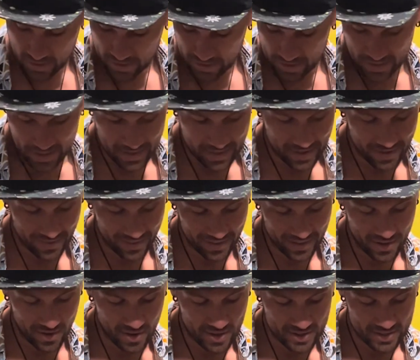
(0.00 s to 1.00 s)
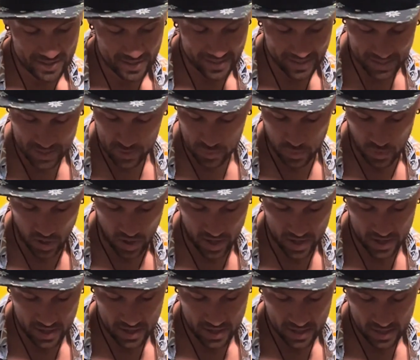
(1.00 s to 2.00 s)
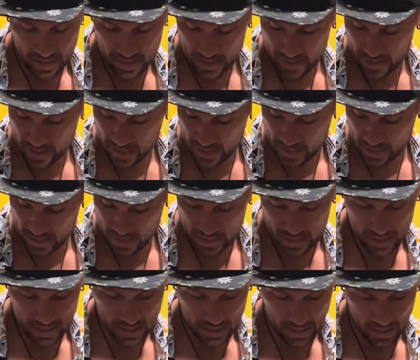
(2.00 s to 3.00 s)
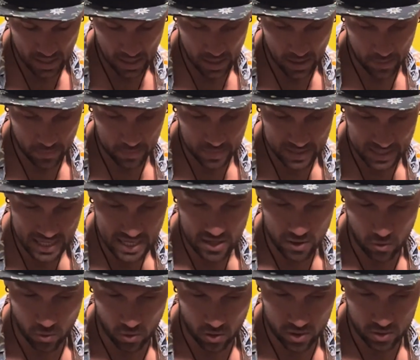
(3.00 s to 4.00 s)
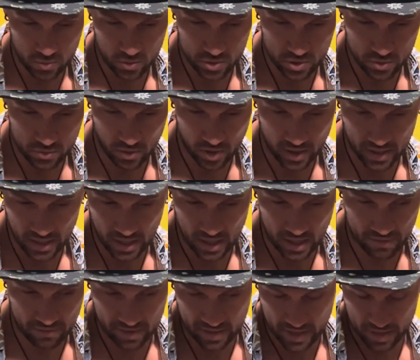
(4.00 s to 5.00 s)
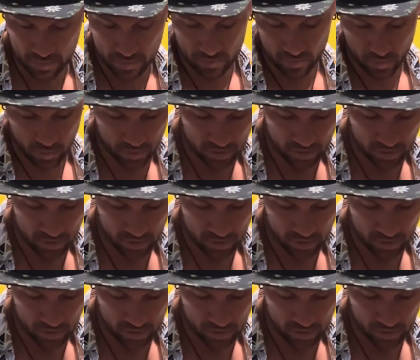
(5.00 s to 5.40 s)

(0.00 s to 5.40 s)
and then we're going to this part, the D chord, which you've already got everything before